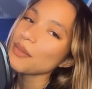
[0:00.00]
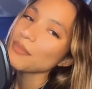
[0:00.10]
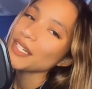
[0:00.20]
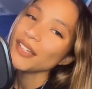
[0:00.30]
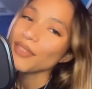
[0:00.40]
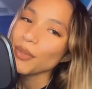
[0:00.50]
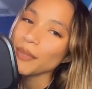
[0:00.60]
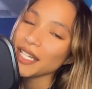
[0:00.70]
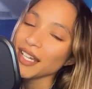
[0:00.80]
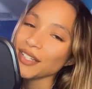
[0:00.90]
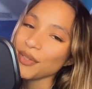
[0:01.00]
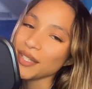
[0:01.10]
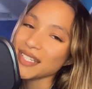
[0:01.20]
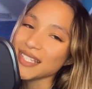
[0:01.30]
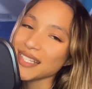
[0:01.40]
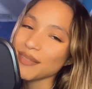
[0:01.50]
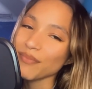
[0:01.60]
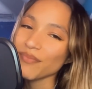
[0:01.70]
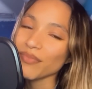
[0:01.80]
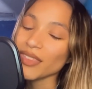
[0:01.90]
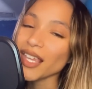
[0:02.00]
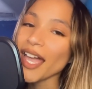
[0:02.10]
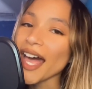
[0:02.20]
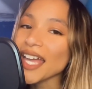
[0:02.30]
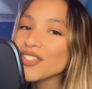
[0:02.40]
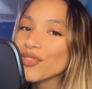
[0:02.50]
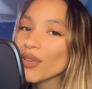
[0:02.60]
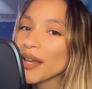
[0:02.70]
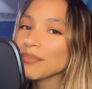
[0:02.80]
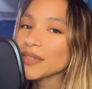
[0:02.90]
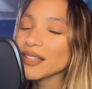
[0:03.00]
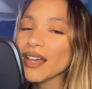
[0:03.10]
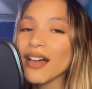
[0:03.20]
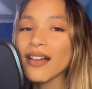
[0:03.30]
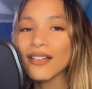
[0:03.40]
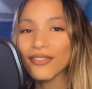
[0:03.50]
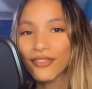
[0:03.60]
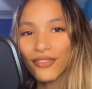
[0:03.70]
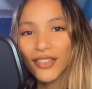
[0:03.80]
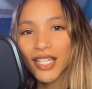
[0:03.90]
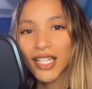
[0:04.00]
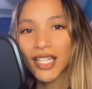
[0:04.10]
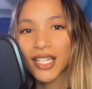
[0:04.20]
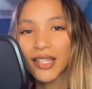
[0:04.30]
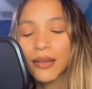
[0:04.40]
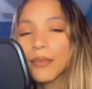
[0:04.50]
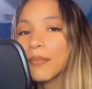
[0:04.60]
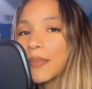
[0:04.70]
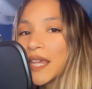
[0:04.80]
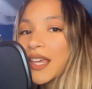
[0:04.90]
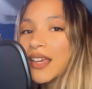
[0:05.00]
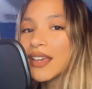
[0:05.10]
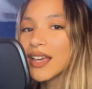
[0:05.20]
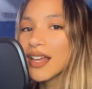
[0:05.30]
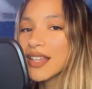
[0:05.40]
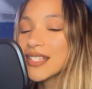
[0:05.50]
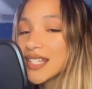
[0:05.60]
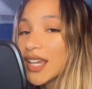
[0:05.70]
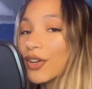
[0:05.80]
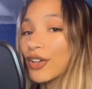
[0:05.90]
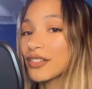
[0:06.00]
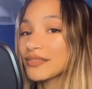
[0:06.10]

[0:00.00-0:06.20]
Many of you may not know this. I dreamt of being a singer.